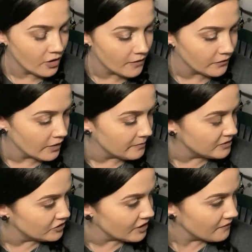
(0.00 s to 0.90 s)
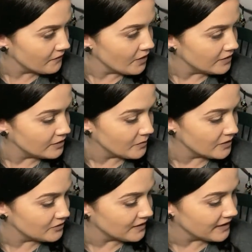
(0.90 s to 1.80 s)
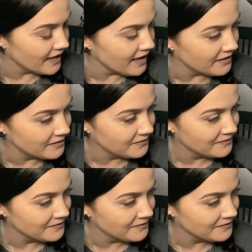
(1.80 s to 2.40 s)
offer up? Did you have fun? Do You want to do that again?